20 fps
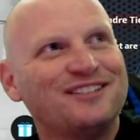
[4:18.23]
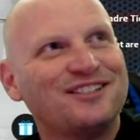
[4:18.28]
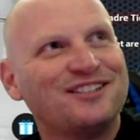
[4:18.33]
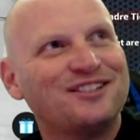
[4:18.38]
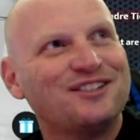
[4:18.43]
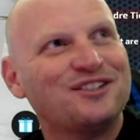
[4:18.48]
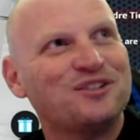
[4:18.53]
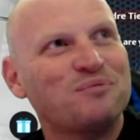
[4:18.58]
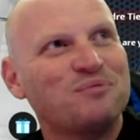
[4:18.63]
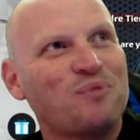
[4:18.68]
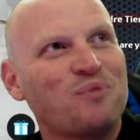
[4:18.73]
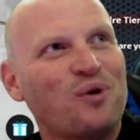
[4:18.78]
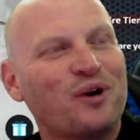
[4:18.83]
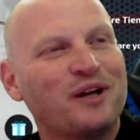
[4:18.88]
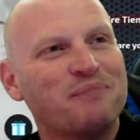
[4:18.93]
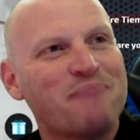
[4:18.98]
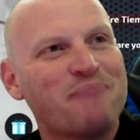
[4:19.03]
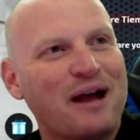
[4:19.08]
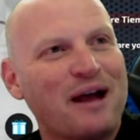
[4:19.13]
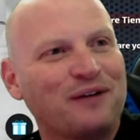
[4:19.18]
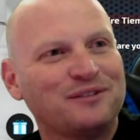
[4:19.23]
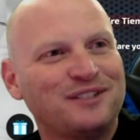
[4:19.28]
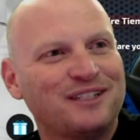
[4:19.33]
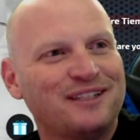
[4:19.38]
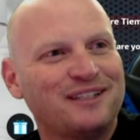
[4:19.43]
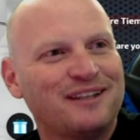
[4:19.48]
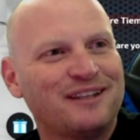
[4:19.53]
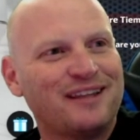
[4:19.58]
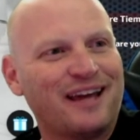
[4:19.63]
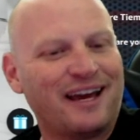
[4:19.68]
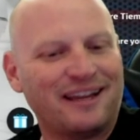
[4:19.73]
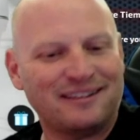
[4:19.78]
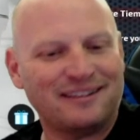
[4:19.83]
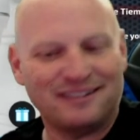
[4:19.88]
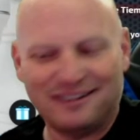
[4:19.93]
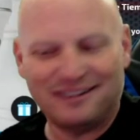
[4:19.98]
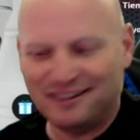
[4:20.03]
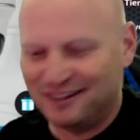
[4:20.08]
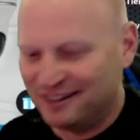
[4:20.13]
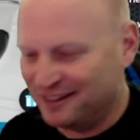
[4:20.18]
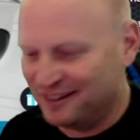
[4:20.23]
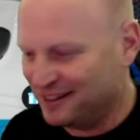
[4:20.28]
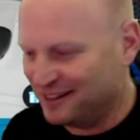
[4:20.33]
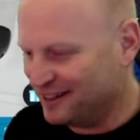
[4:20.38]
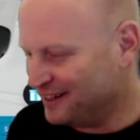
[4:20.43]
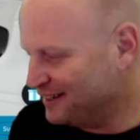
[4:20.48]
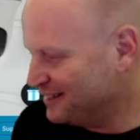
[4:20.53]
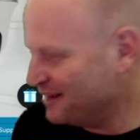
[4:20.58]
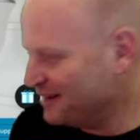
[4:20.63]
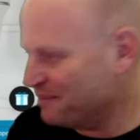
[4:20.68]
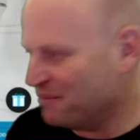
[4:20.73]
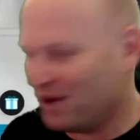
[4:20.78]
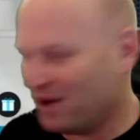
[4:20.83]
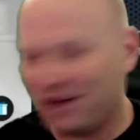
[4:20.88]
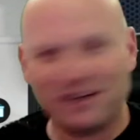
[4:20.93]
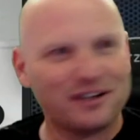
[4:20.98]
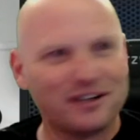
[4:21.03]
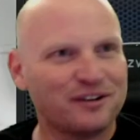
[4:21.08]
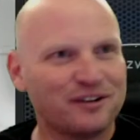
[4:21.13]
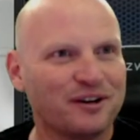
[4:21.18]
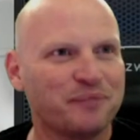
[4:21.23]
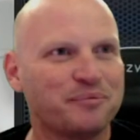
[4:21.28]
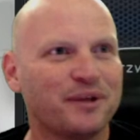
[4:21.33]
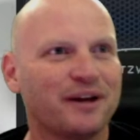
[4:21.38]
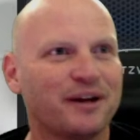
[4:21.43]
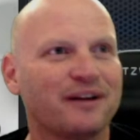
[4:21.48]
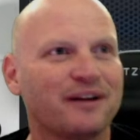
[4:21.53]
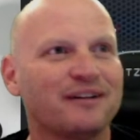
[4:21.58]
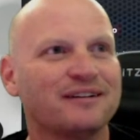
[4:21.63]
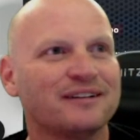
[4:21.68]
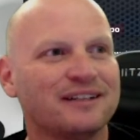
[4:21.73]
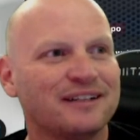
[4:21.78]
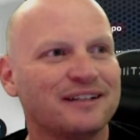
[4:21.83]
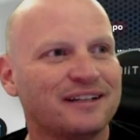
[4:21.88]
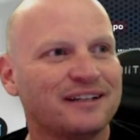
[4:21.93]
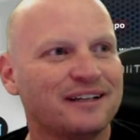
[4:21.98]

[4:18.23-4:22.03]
just this morning mounted that uh, that monitor up there,